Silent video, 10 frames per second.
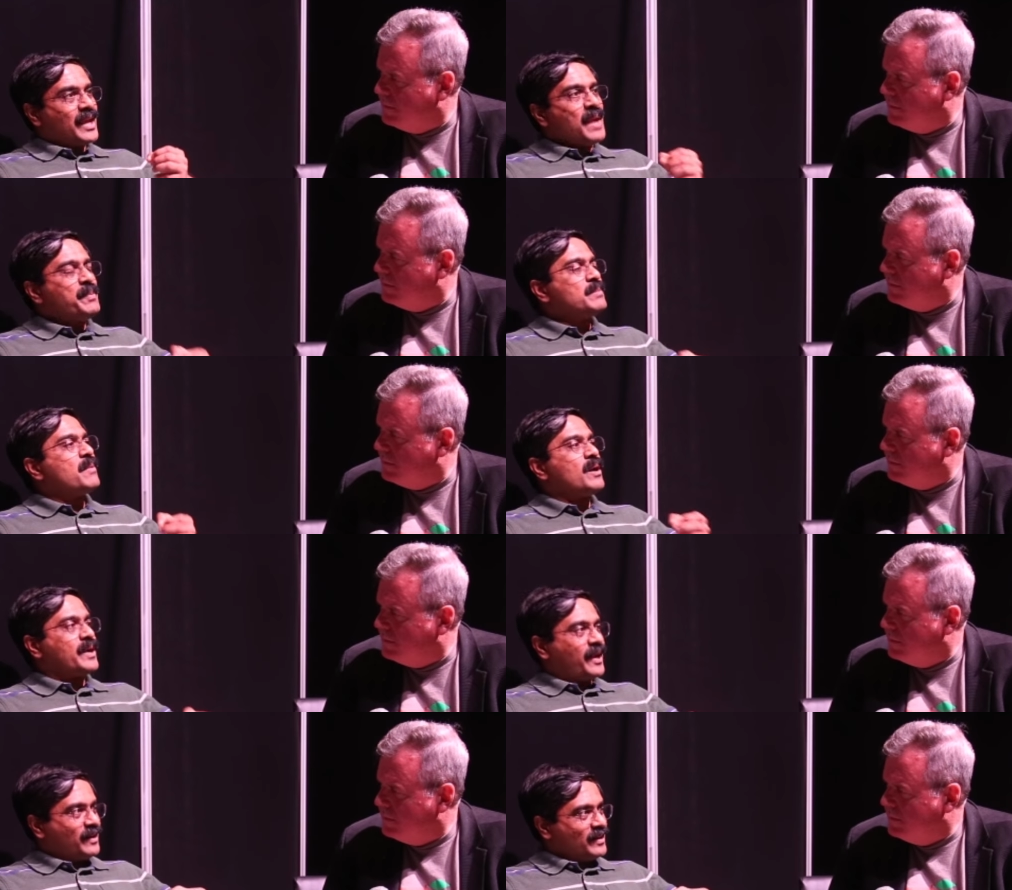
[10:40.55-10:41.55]
Speaker 1: keep in
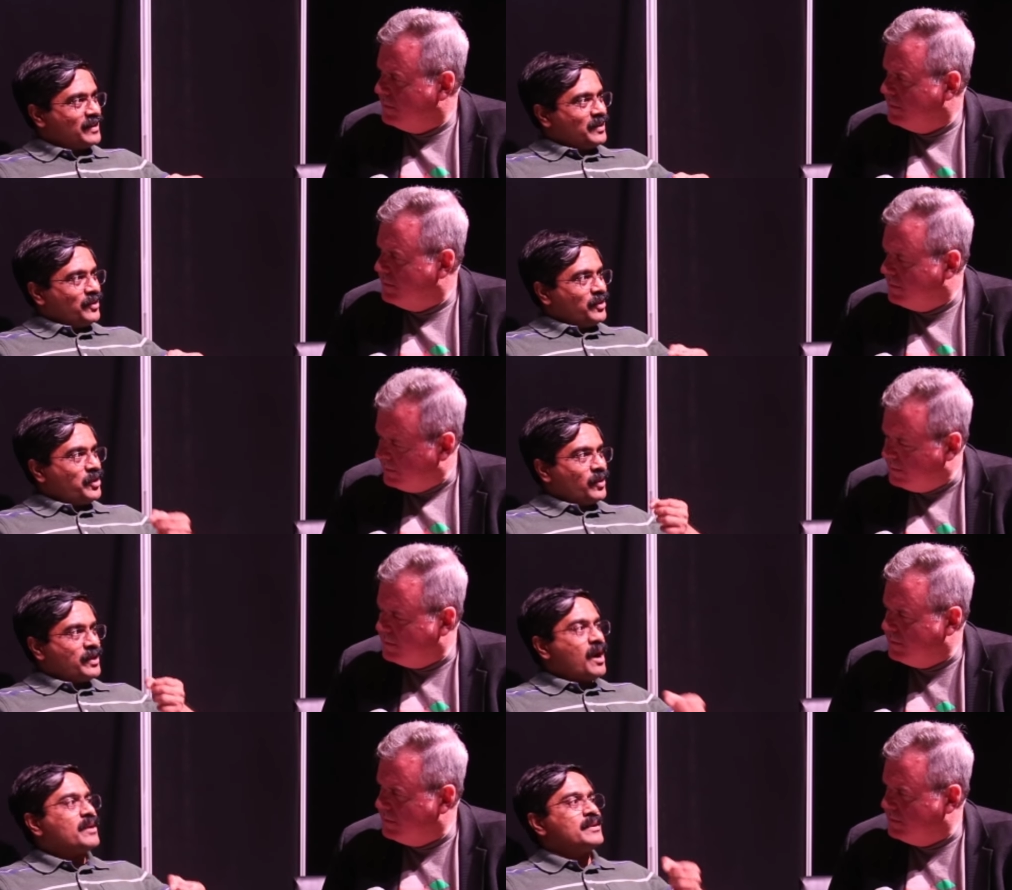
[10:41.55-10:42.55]
mind you
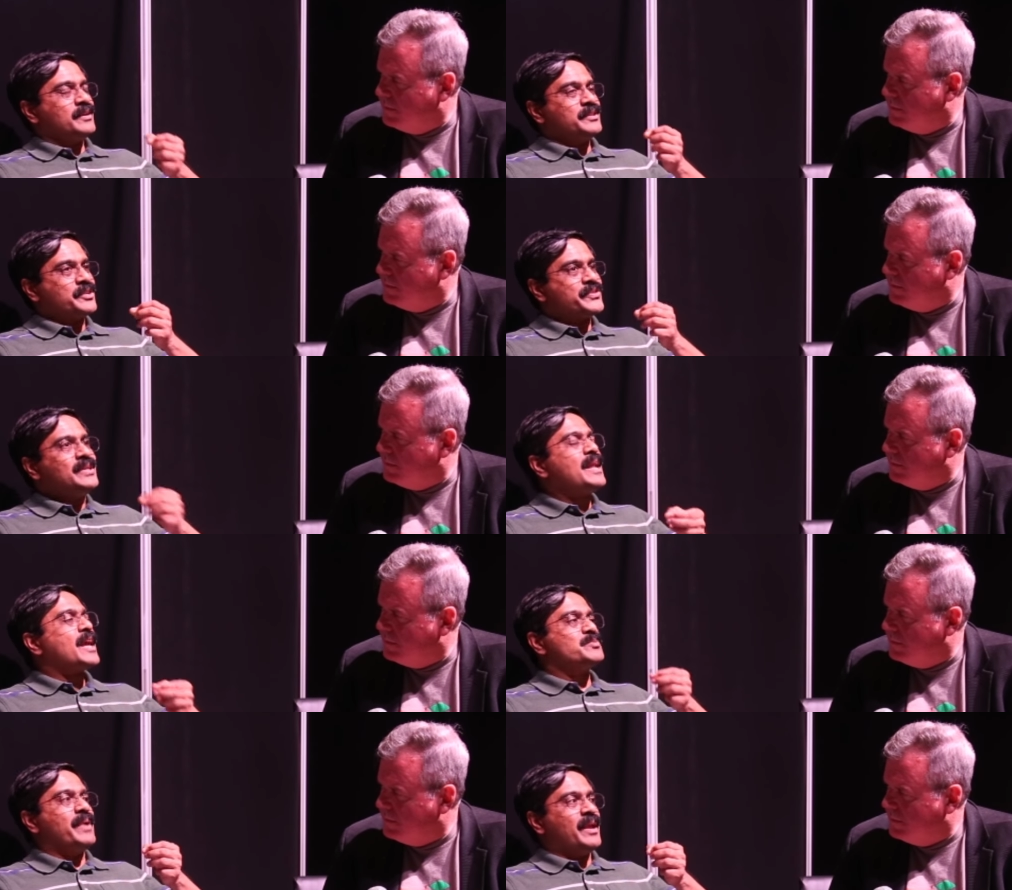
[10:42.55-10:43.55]
are not, the
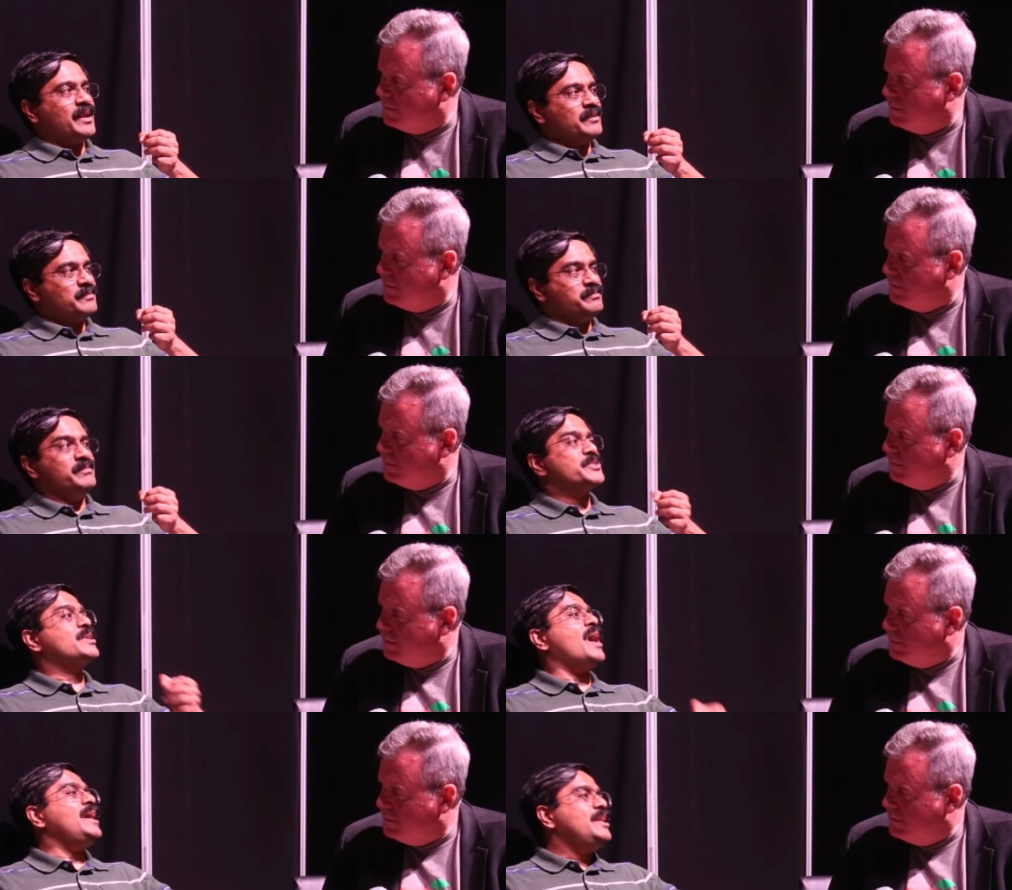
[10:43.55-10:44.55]
syntax may
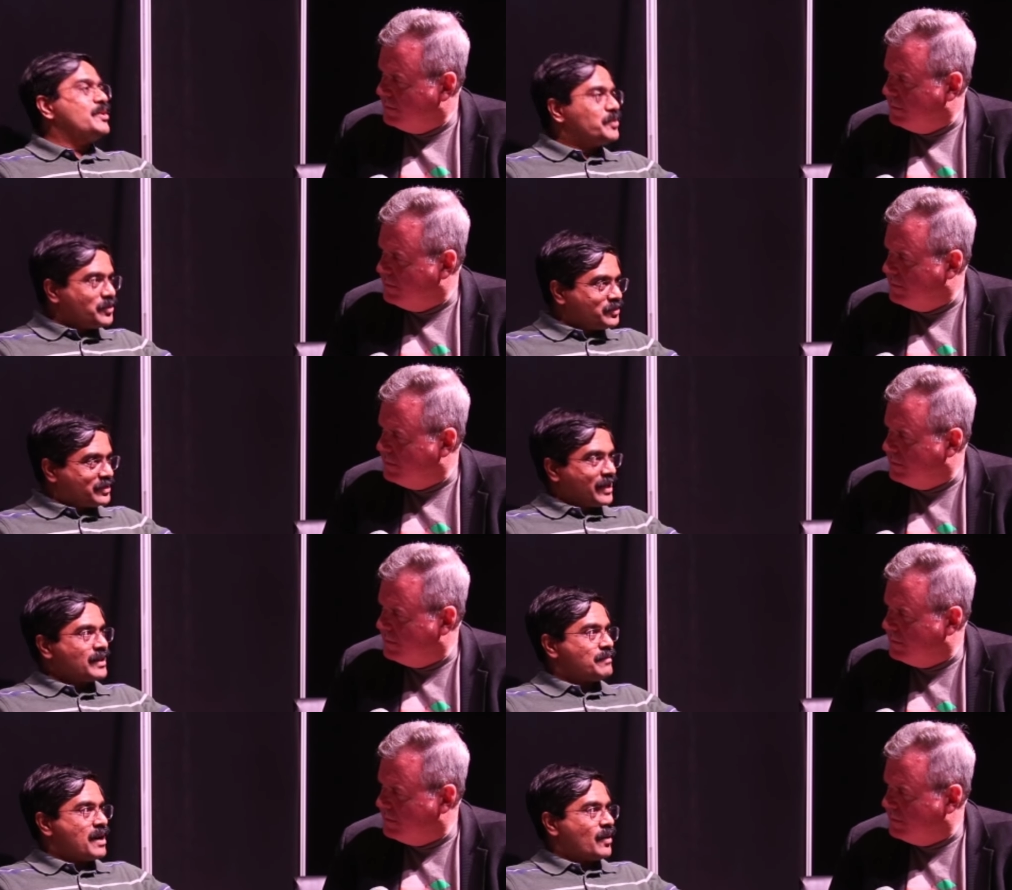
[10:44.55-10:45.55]
misguide you to
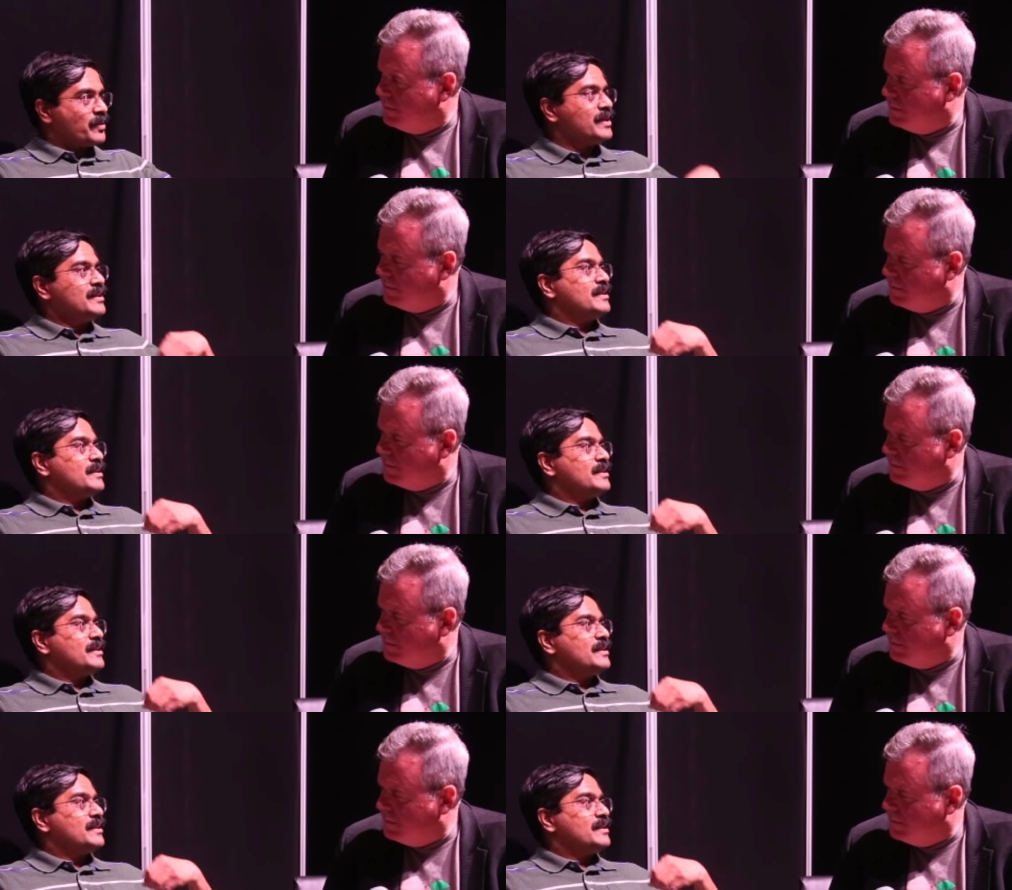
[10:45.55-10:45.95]
think about